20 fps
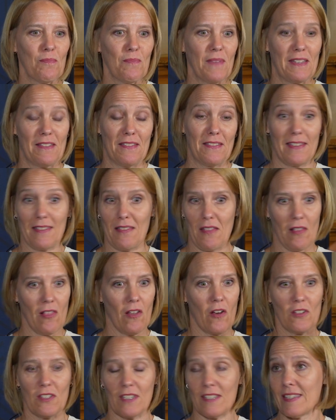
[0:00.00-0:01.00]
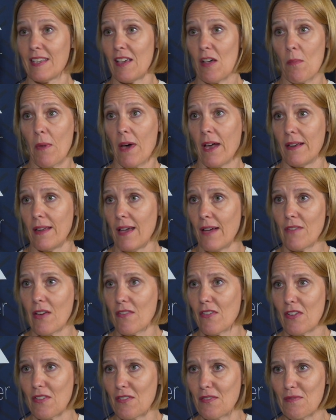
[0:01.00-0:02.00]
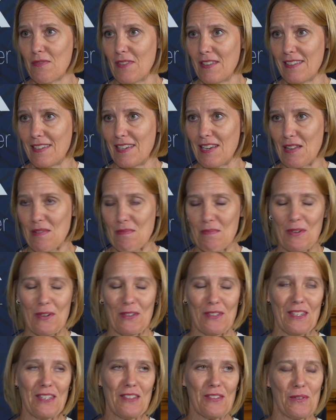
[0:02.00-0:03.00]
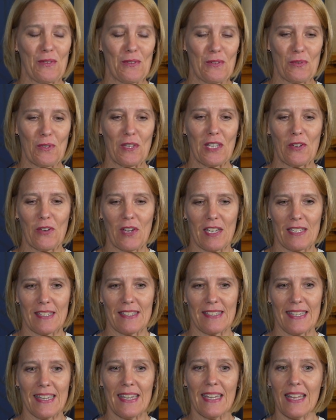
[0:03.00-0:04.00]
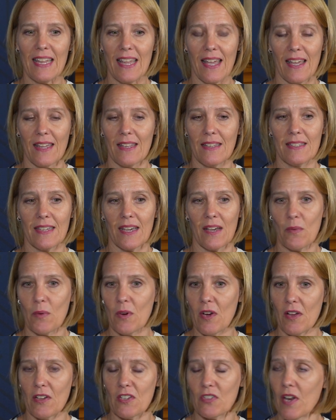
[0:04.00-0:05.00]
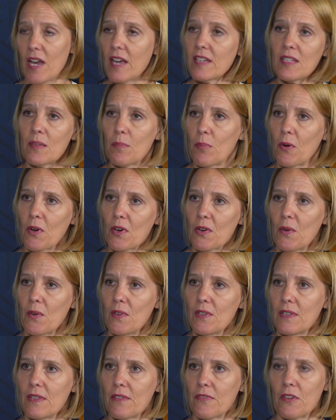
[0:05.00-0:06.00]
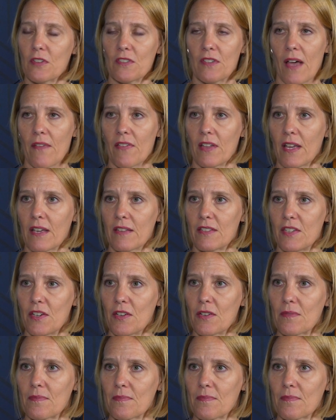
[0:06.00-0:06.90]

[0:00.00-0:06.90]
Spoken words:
It's the largest scale mine I've ever visited in person, so it was really great to see it. And we're on track to pour gold in the first half of next year.